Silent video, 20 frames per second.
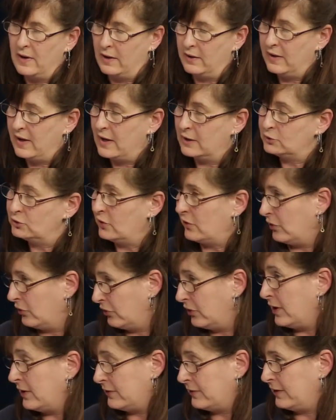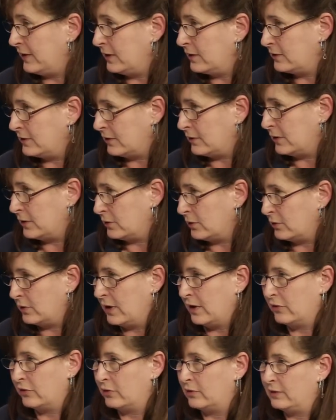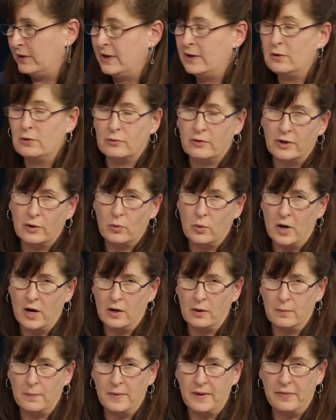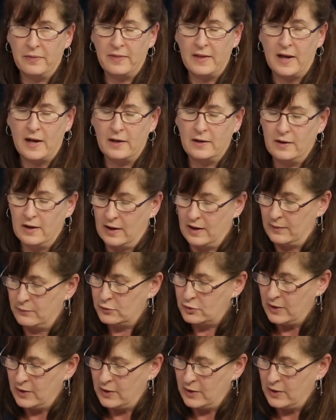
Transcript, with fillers: On, uh, actually, the state sanitary code has a legal requirement that um,